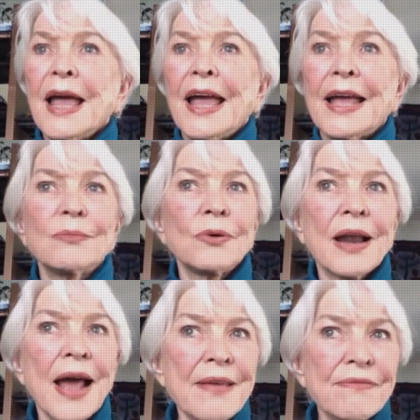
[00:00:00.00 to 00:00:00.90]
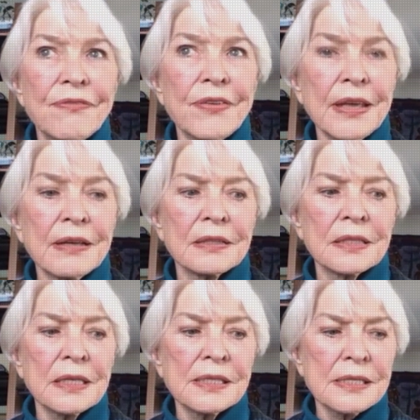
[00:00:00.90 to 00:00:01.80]
And what I feel
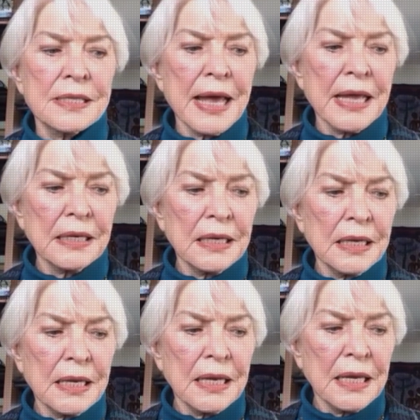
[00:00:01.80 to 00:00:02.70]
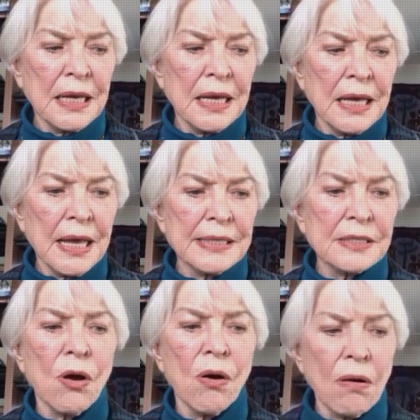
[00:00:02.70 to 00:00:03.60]
is that as
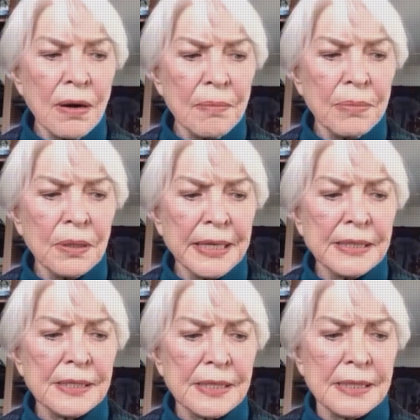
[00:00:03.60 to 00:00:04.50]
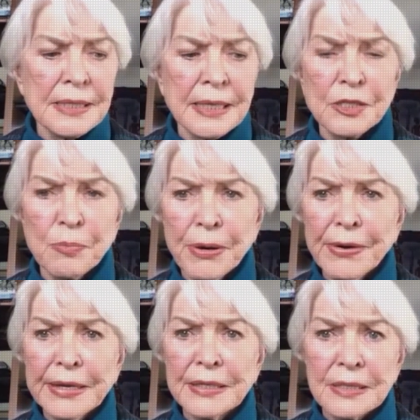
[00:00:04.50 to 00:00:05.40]
horrible as this
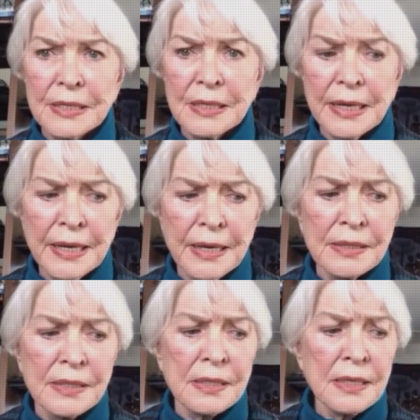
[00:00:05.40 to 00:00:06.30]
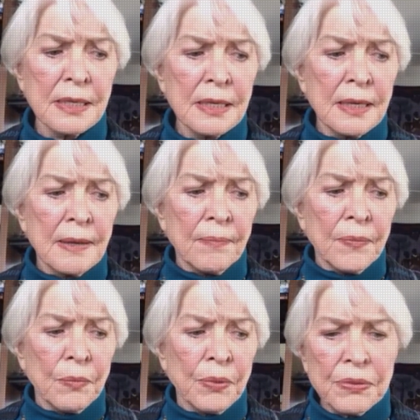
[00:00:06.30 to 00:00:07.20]
experience is,
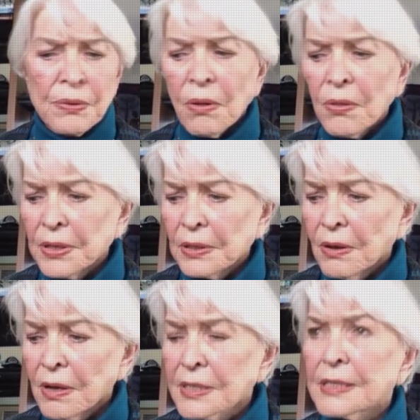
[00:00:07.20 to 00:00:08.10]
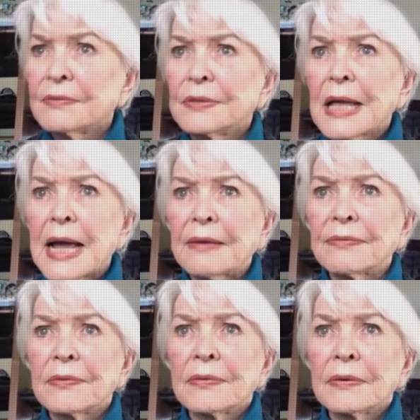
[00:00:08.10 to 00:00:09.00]
with all the loss of life,
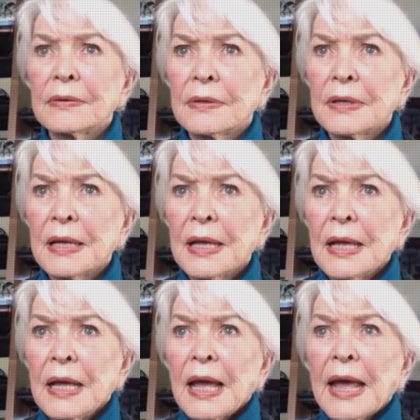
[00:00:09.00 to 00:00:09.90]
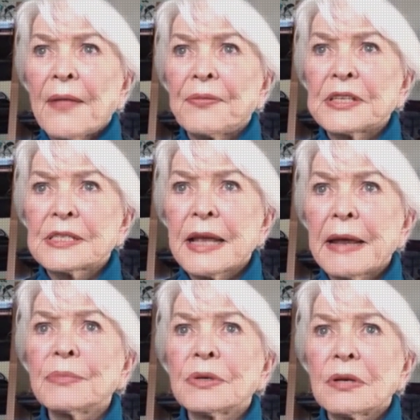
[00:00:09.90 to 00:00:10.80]
at the
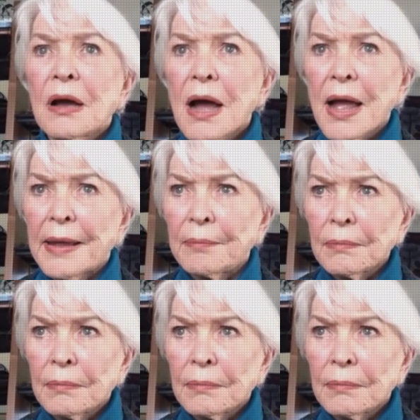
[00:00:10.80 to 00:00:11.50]
same time,